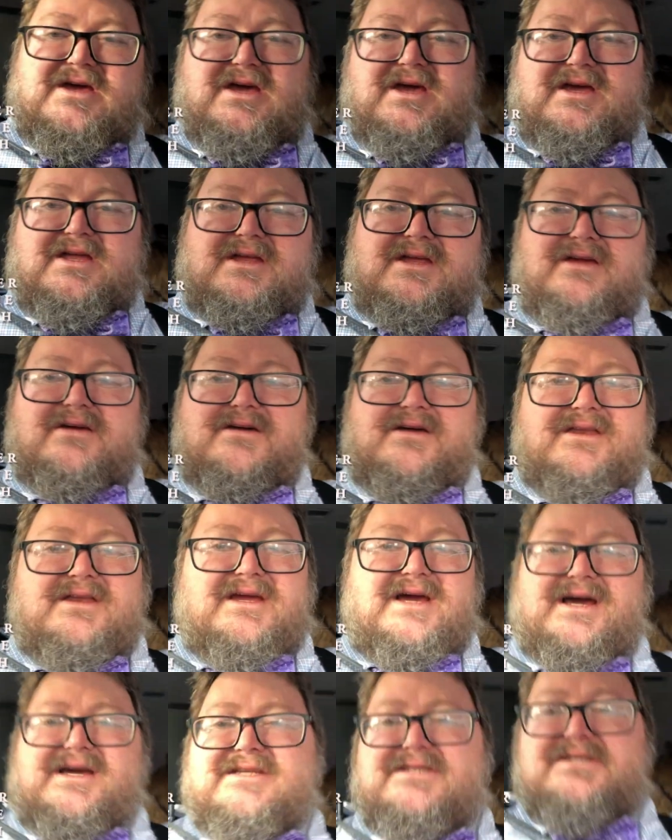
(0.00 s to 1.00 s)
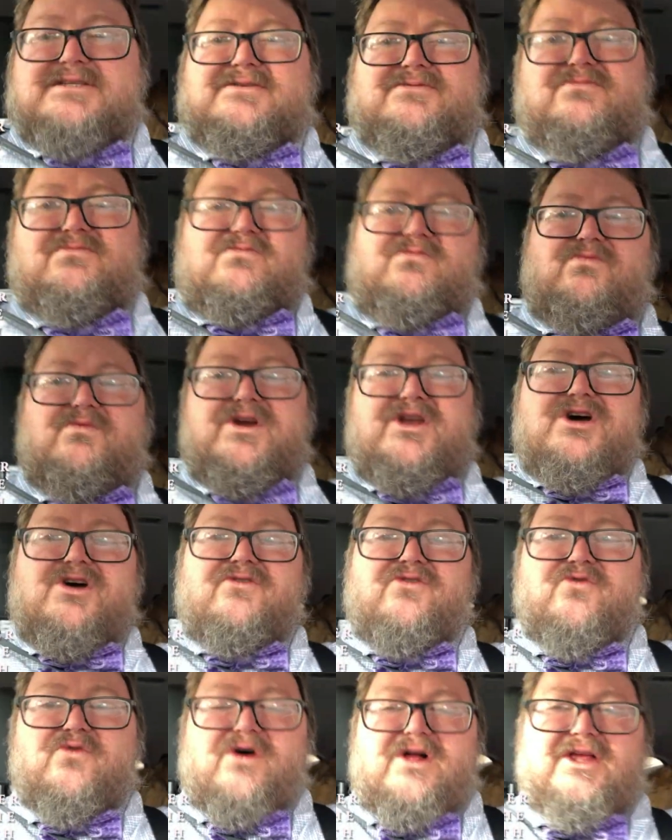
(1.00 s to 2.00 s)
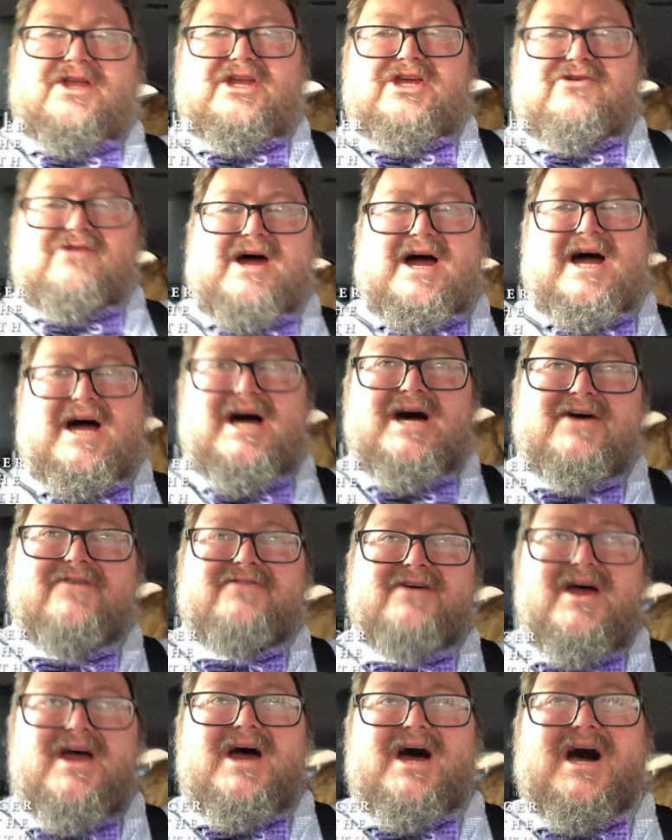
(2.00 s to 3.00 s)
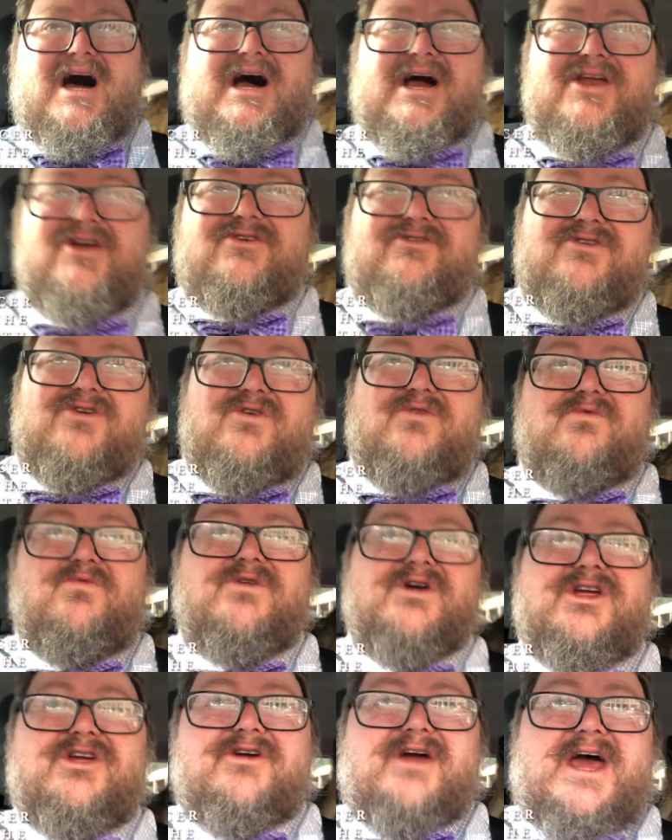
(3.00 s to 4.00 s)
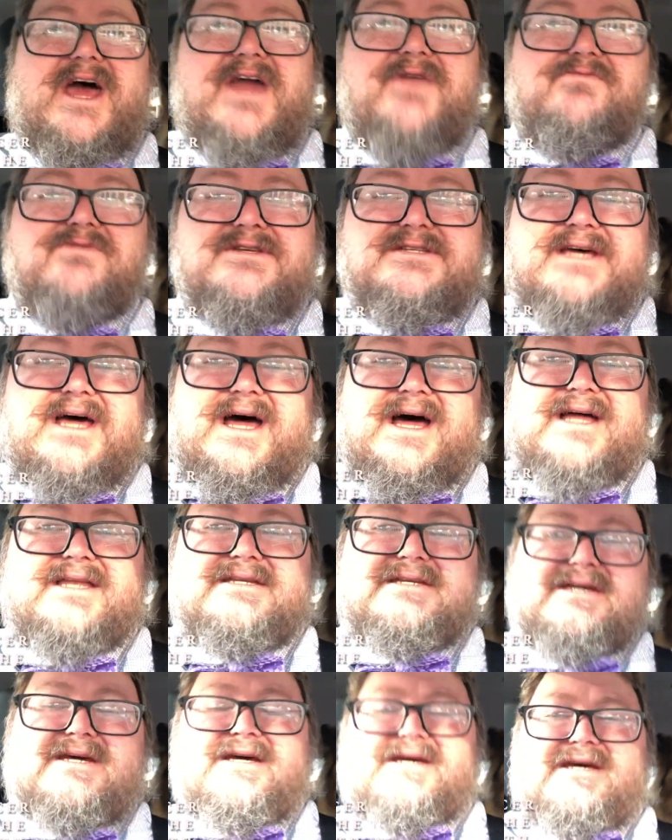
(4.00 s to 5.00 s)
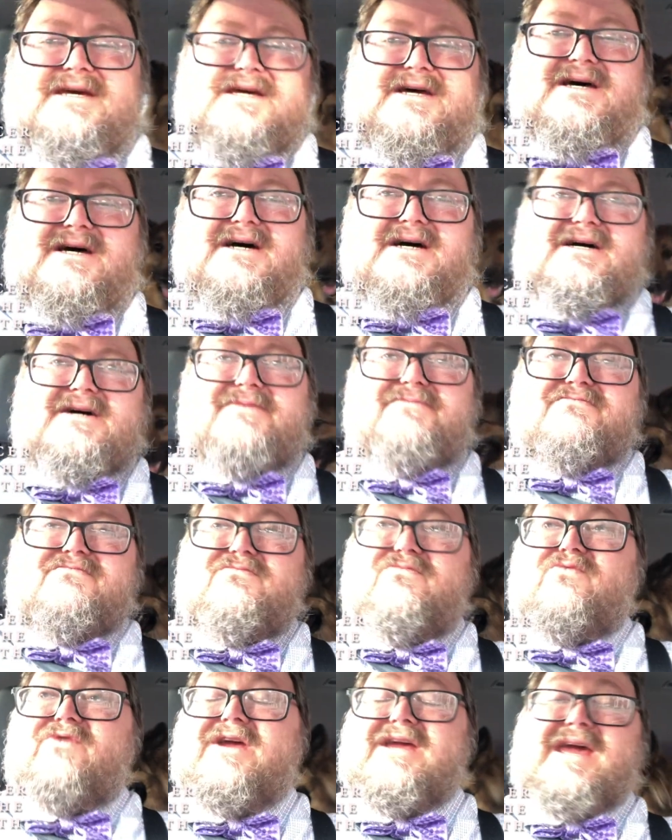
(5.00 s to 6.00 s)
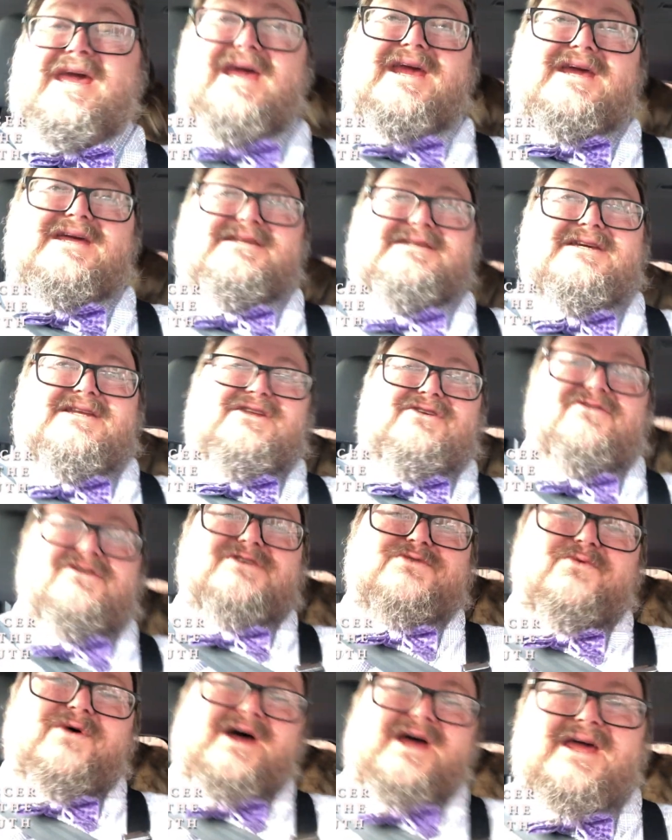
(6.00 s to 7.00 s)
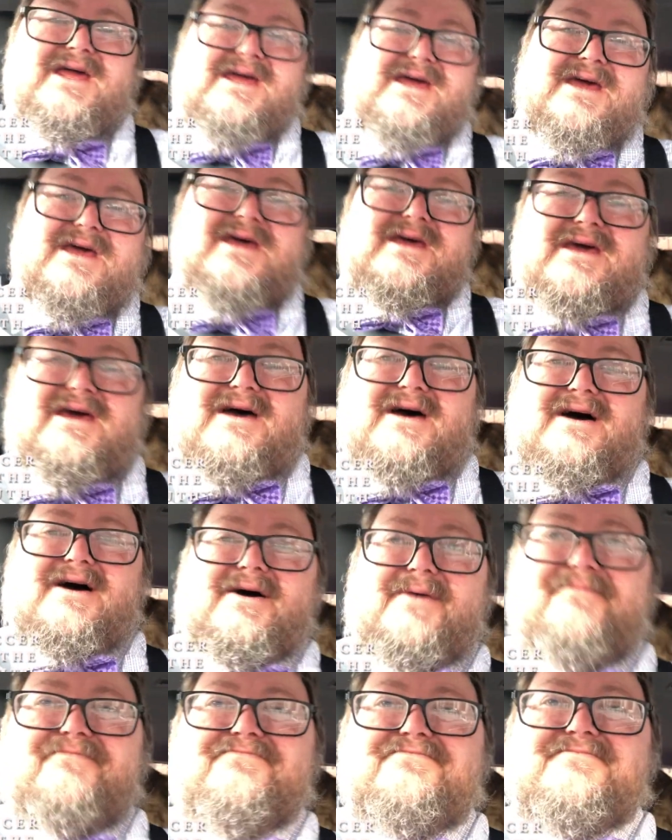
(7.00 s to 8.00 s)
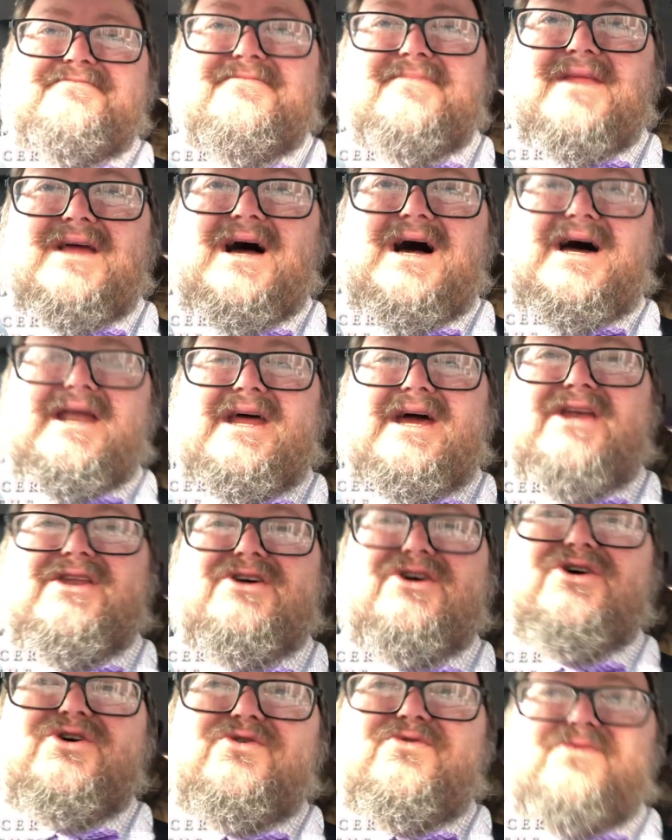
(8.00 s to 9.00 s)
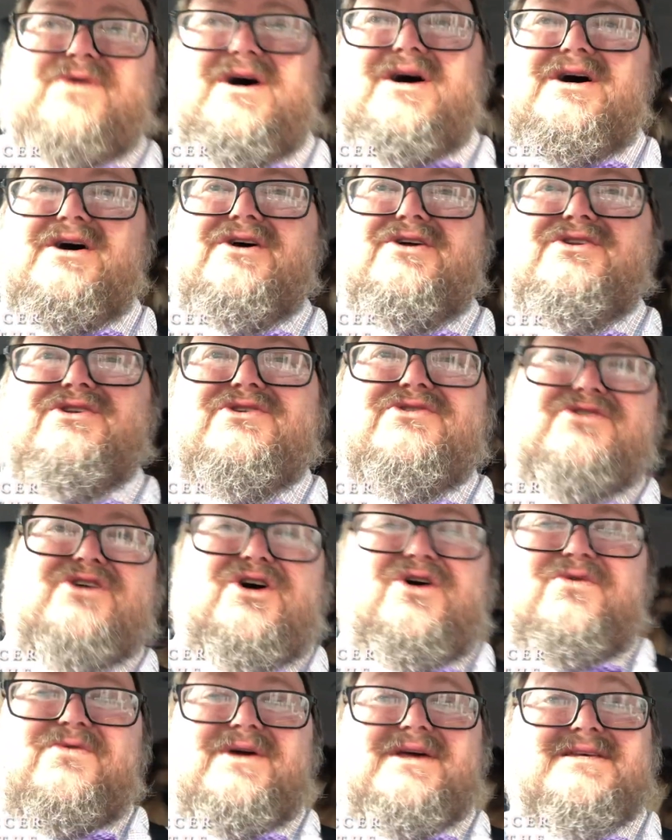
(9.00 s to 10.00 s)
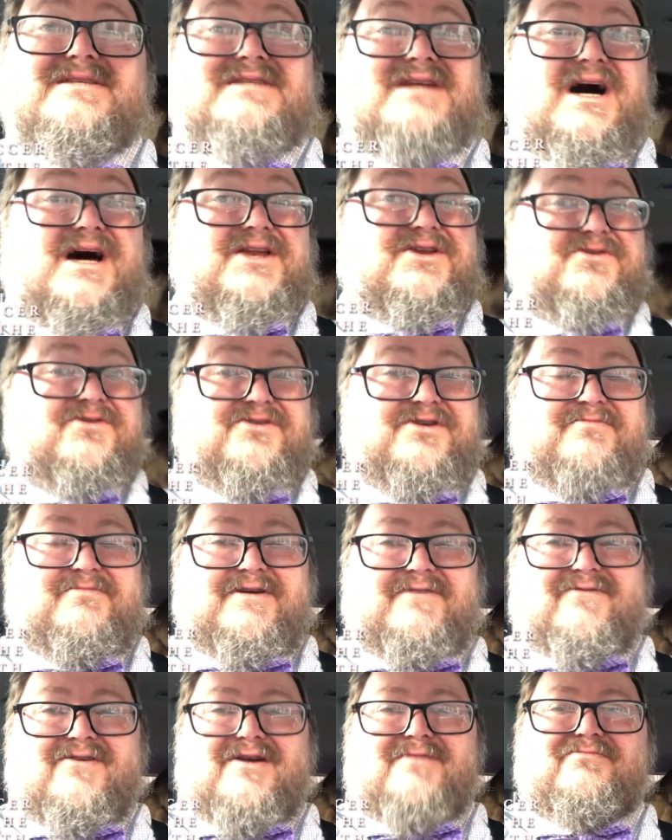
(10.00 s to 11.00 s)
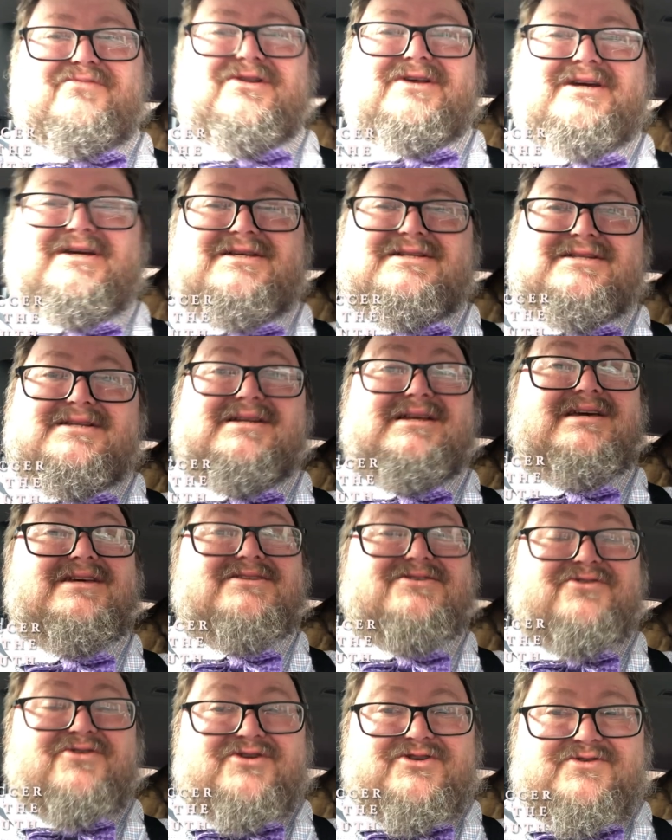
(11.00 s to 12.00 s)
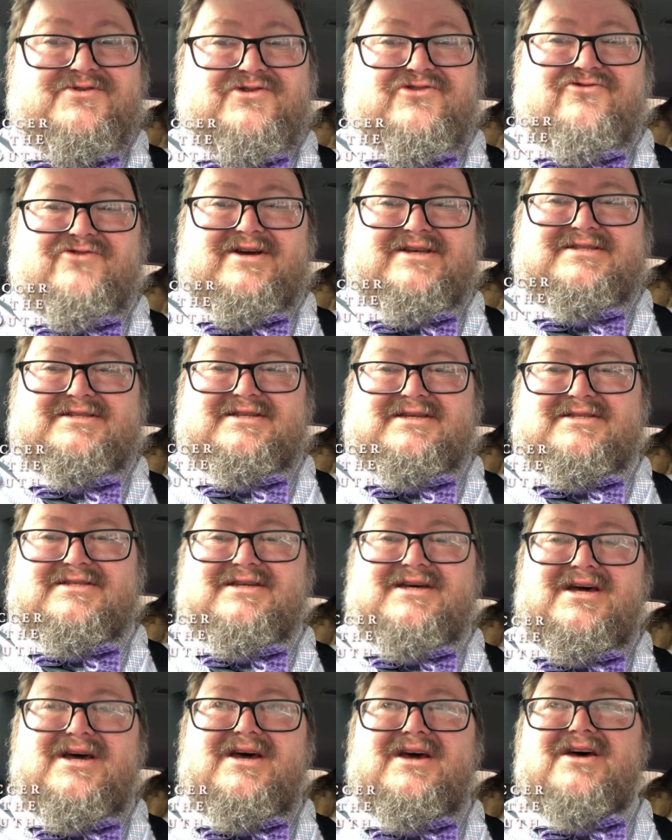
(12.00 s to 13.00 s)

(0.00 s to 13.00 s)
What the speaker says: And guys, we know the quality you have. I don't know where your head was at. We can't continue this way. And I know Nuno is not going to be very pleased, and he's going to address this.